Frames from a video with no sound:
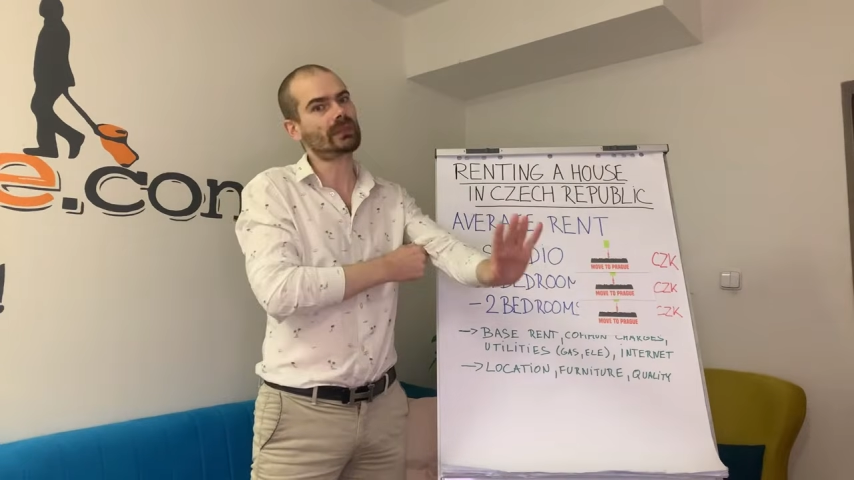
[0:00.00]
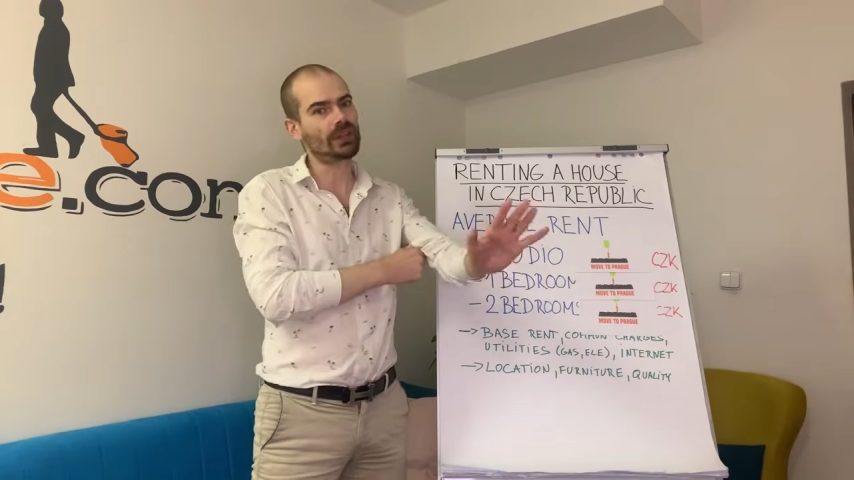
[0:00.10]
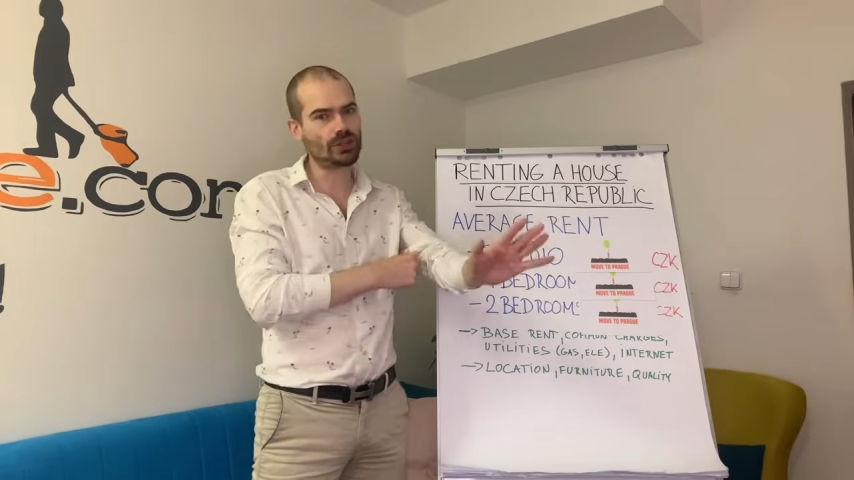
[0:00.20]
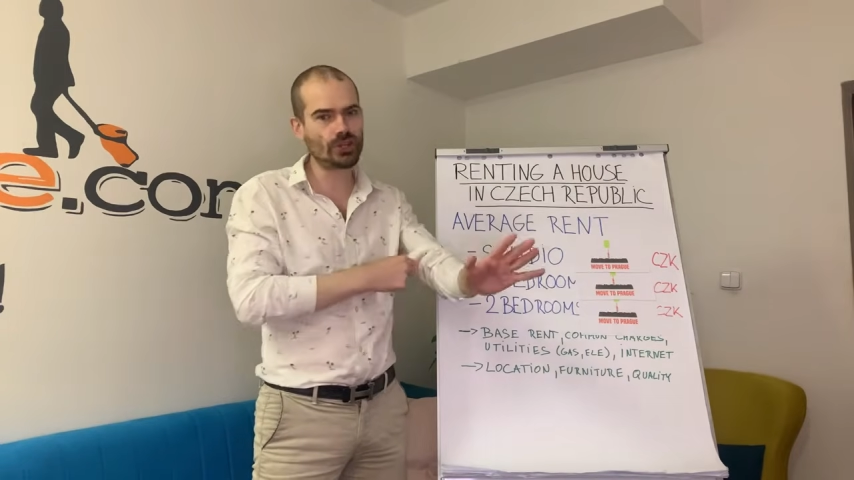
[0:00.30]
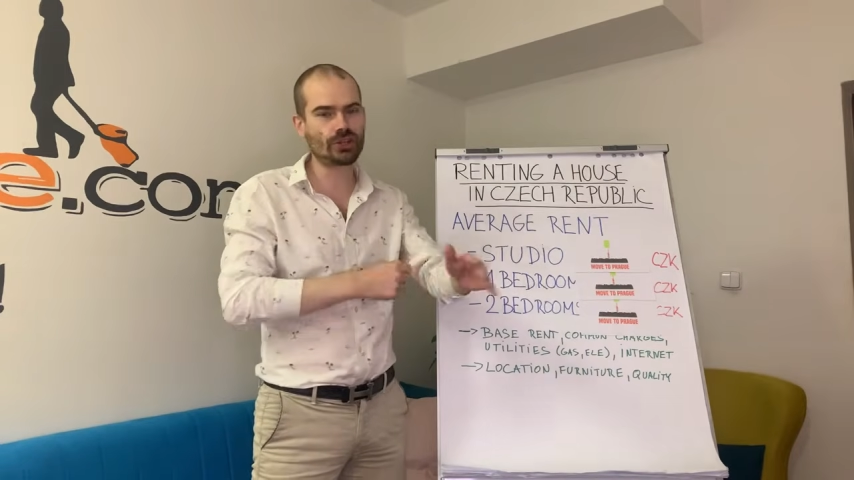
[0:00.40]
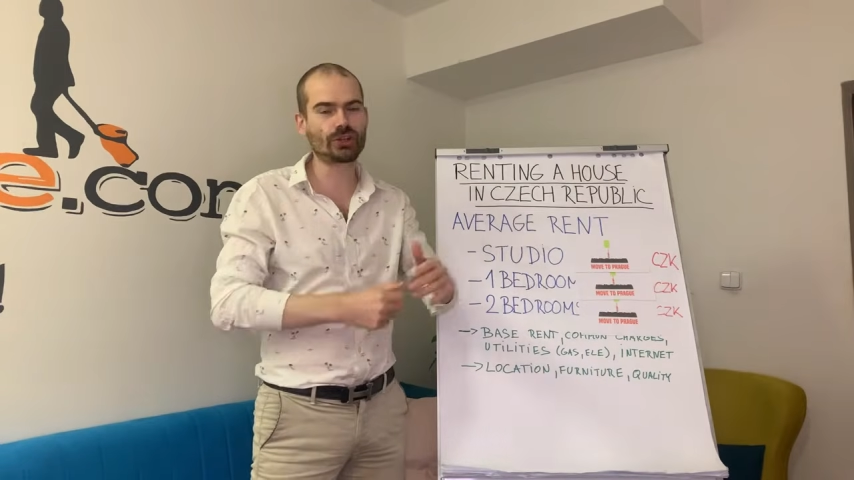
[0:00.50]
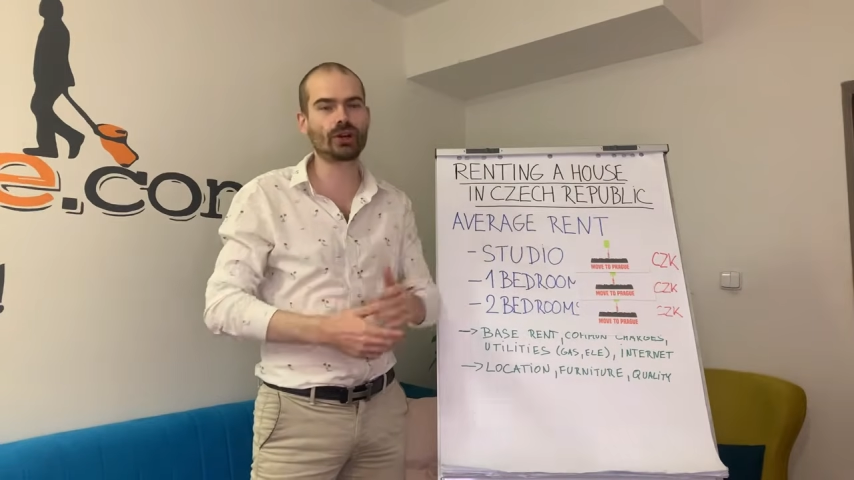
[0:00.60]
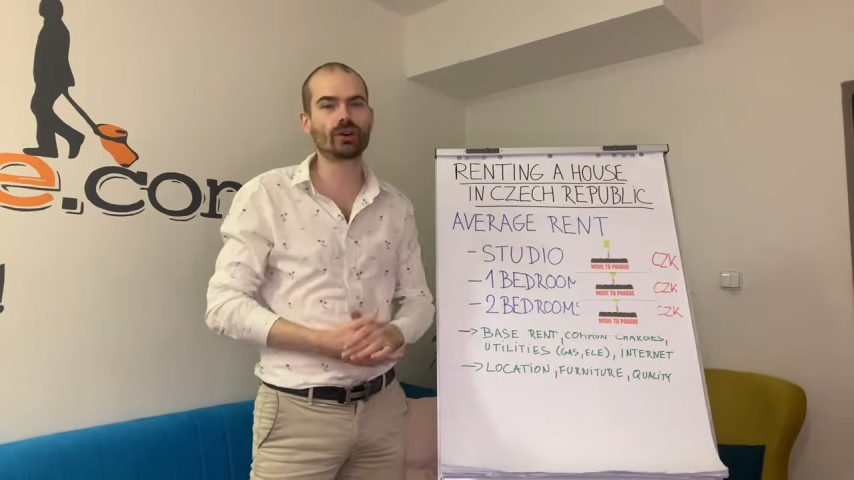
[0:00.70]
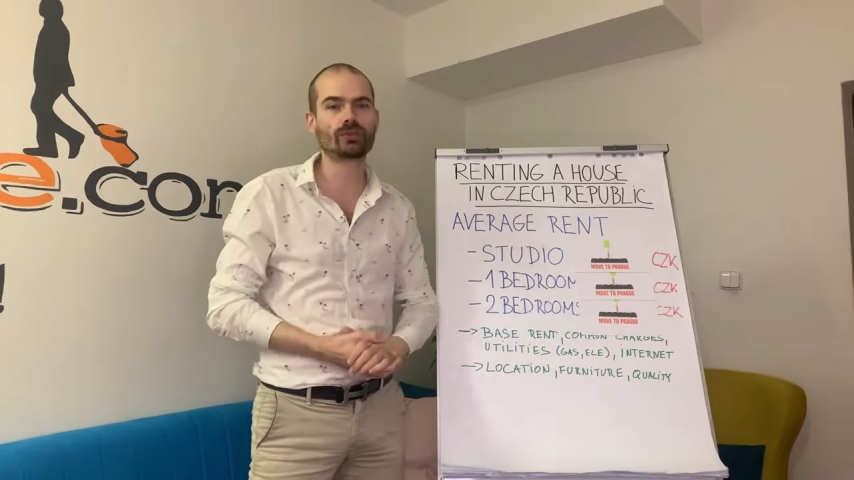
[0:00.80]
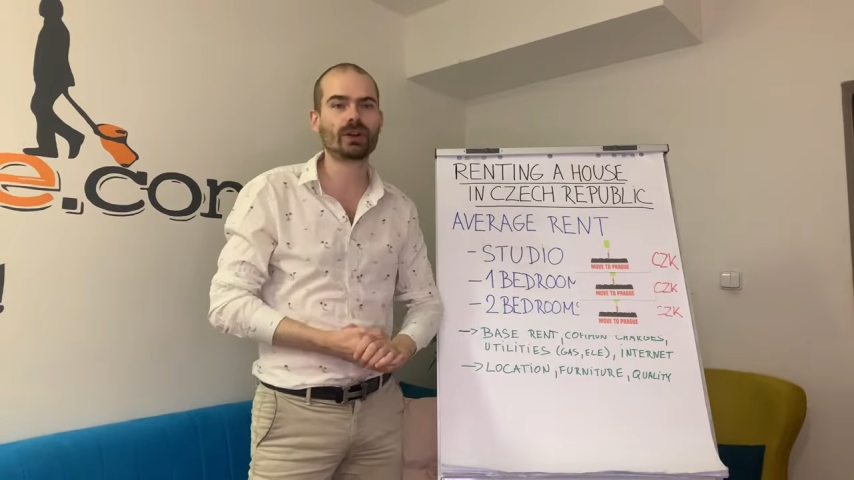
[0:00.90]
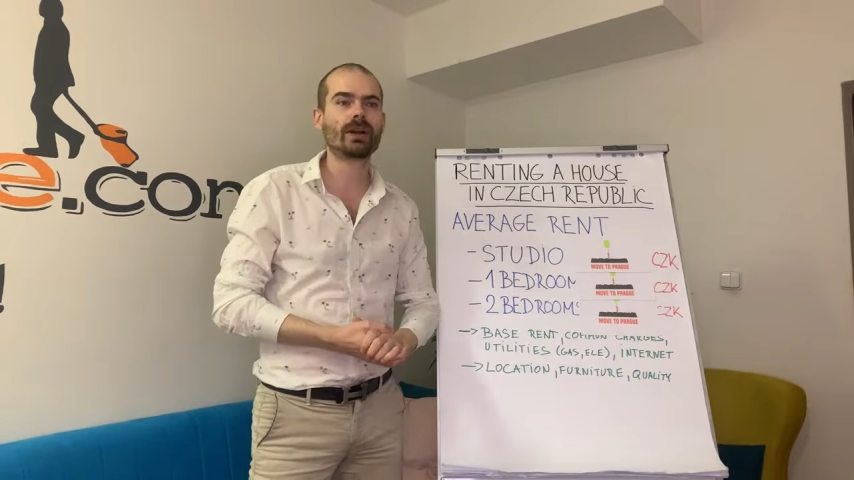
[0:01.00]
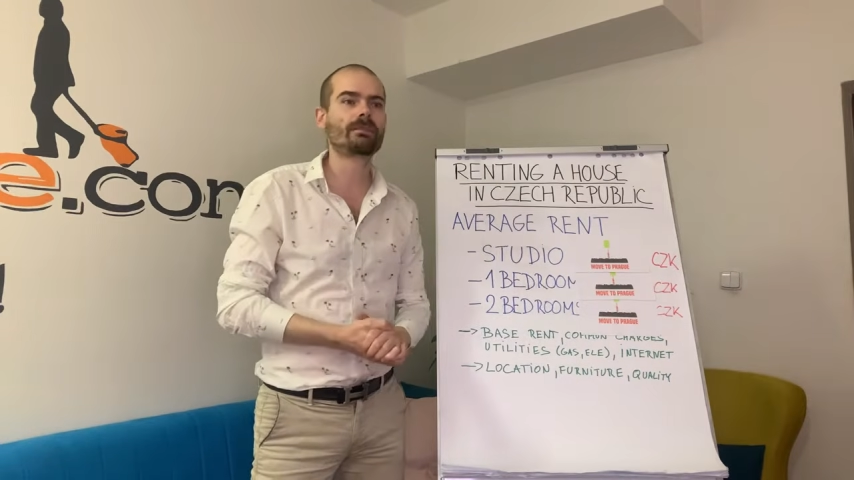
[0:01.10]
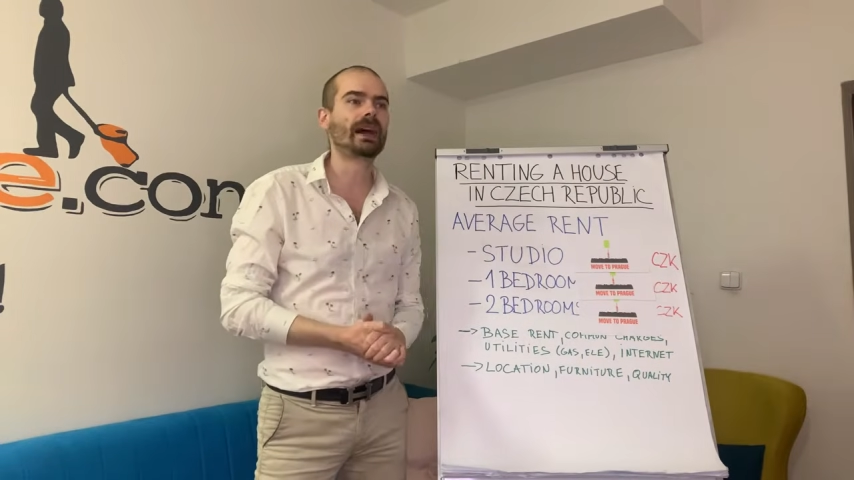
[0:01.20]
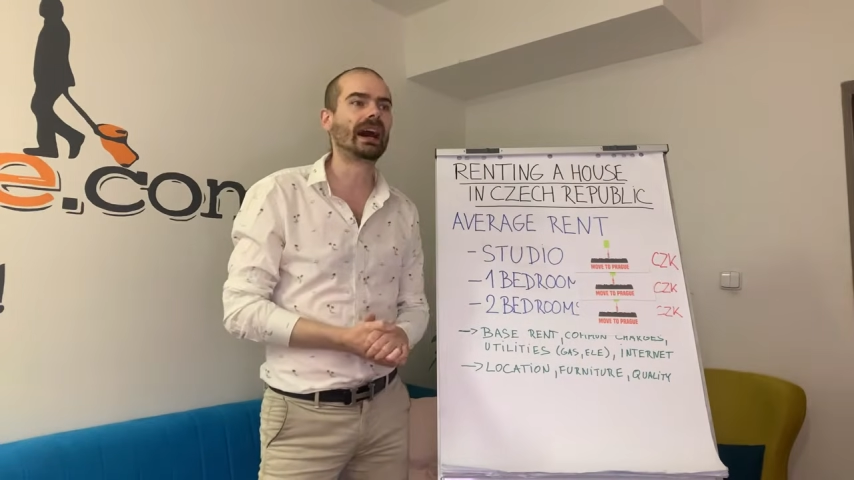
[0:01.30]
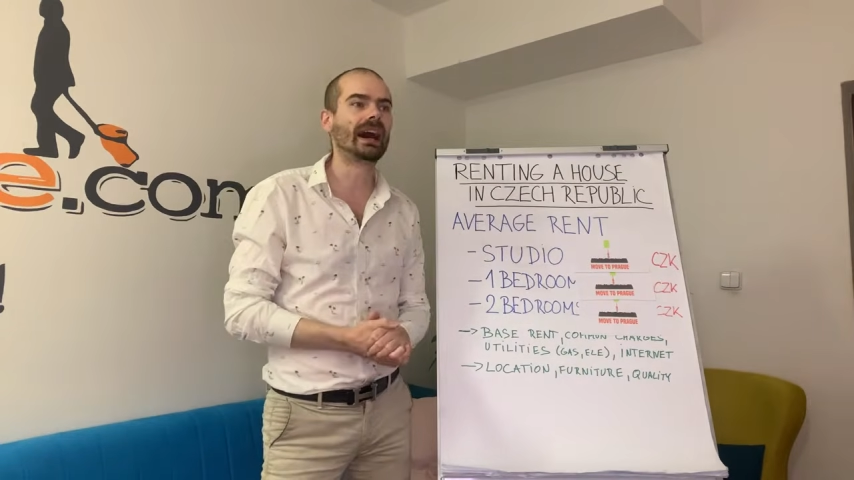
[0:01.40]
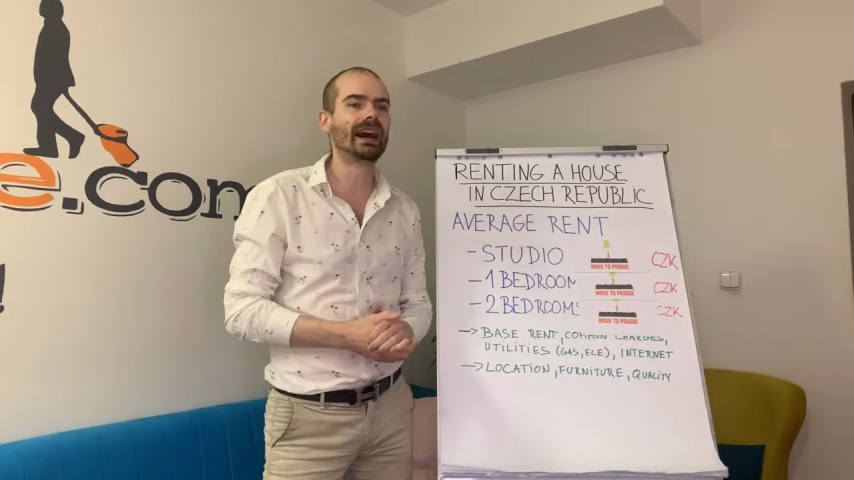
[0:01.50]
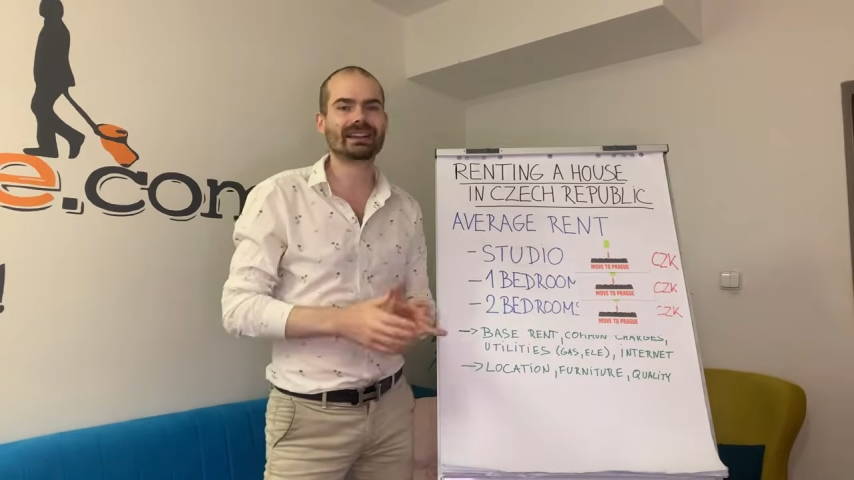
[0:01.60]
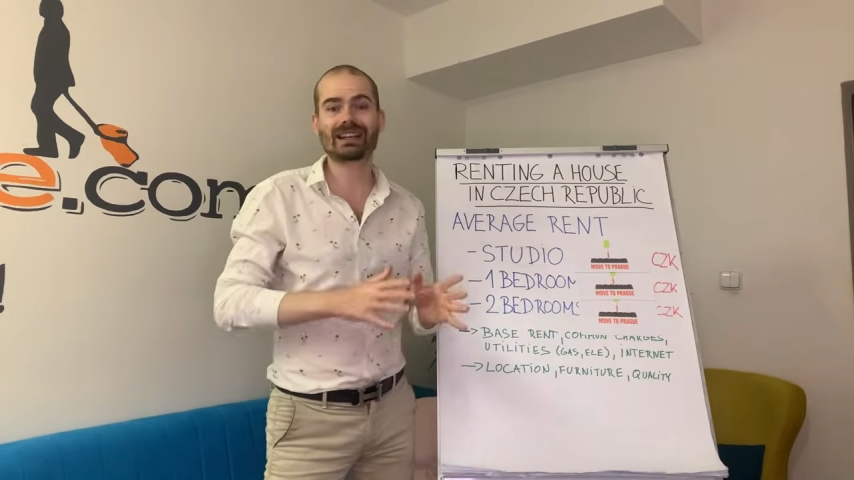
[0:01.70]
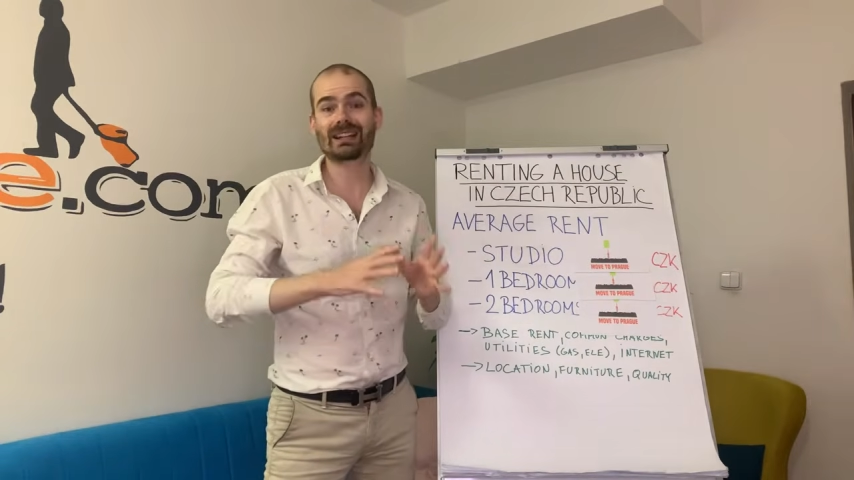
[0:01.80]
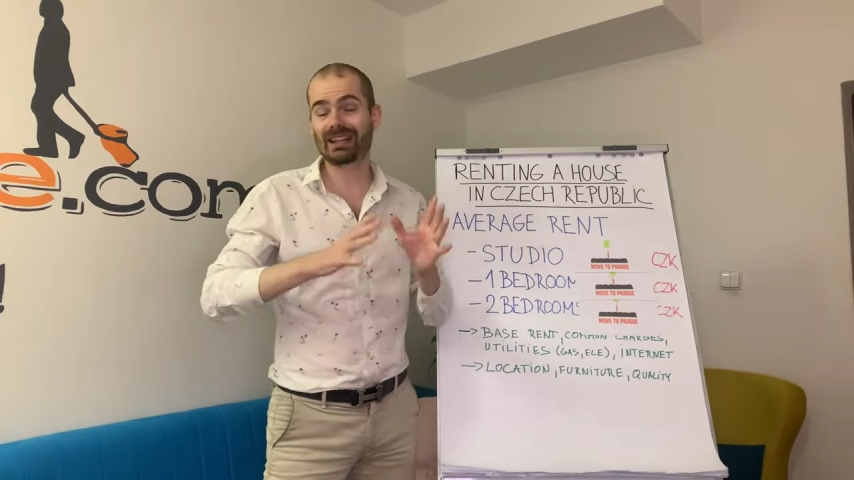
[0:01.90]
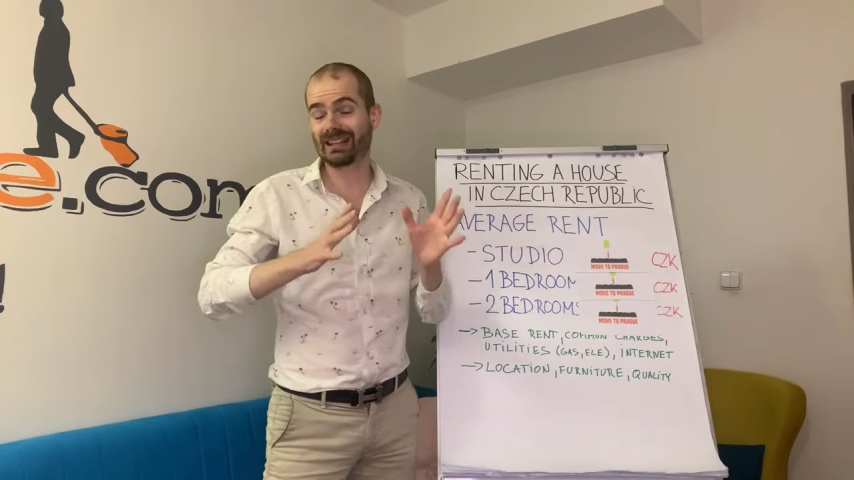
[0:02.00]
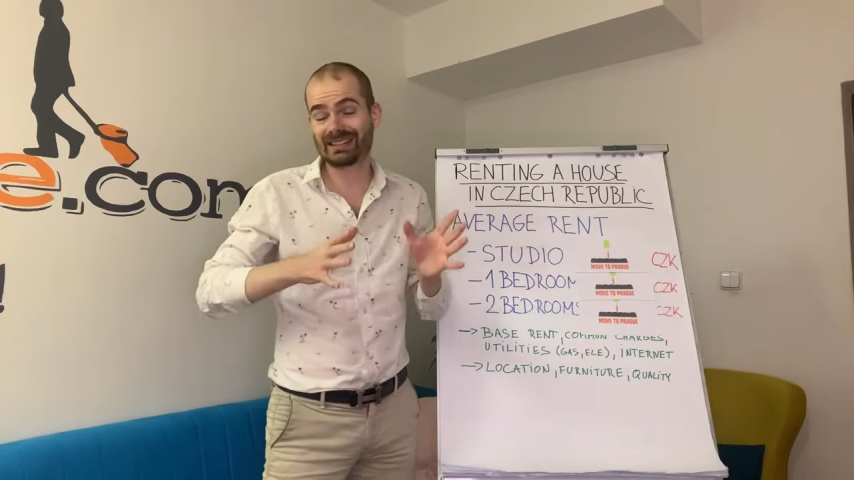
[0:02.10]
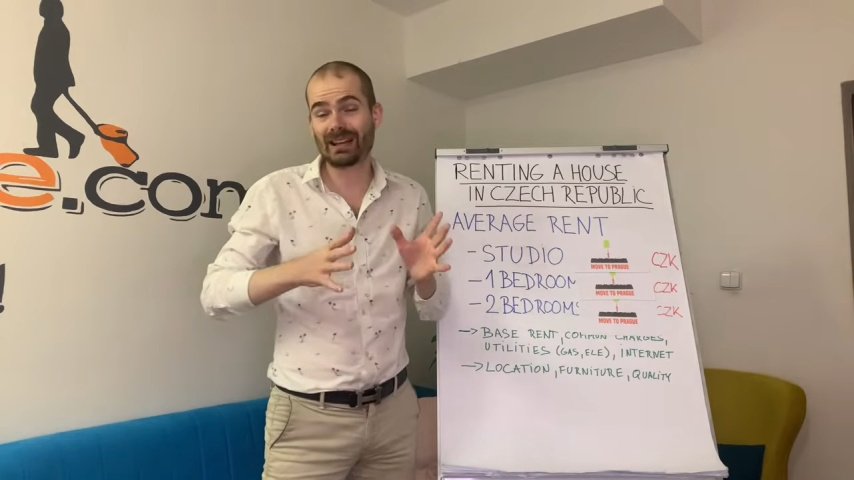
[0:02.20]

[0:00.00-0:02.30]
Žižkov, and